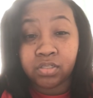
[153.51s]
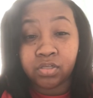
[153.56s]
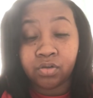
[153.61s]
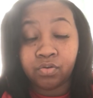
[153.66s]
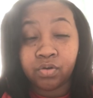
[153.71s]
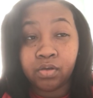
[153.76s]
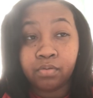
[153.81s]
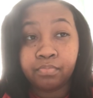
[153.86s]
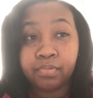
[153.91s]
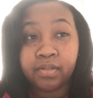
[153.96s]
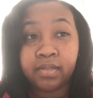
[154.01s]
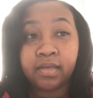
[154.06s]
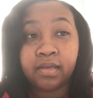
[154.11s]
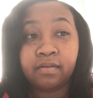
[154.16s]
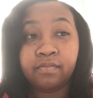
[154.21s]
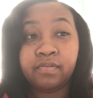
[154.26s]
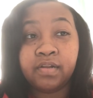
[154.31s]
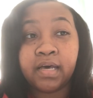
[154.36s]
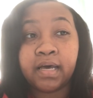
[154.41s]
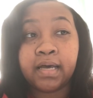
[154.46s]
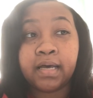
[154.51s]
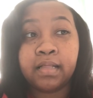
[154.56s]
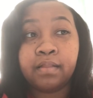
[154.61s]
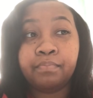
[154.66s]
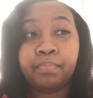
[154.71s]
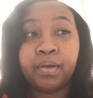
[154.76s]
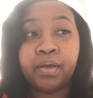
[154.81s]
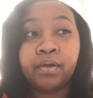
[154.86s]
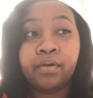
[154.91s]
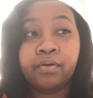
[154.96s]
So he believed
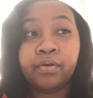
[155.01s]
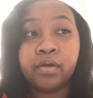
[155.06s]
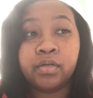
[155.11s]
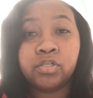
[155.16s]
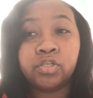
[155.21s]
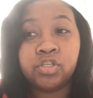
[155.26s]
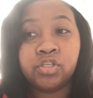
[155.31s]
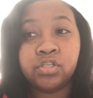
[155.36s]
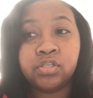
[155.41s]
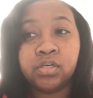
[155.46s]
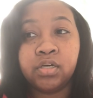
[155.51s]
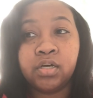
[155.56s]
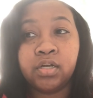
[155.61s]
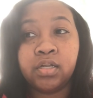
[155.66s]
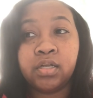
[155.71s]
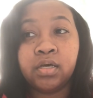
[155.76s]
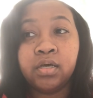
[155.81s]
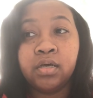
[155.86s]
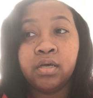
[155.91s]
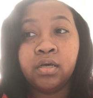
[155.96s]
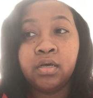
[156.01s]
that parents should